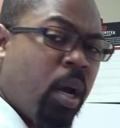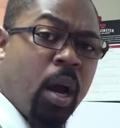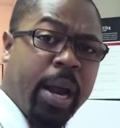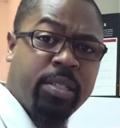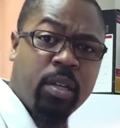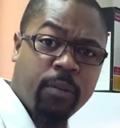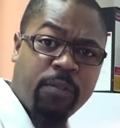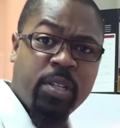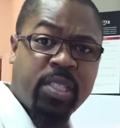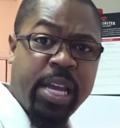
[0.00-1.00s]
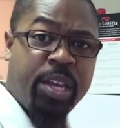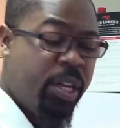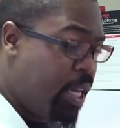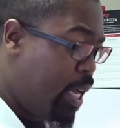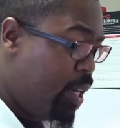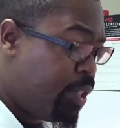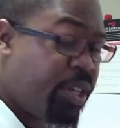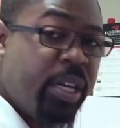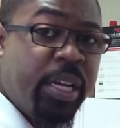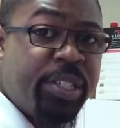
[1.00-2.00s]
Alright, so the first thing you need is
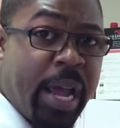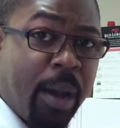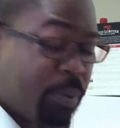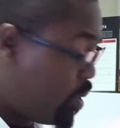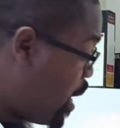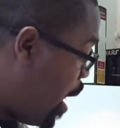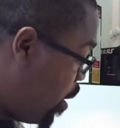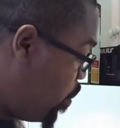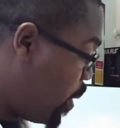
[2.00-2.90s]
you need your apple cider.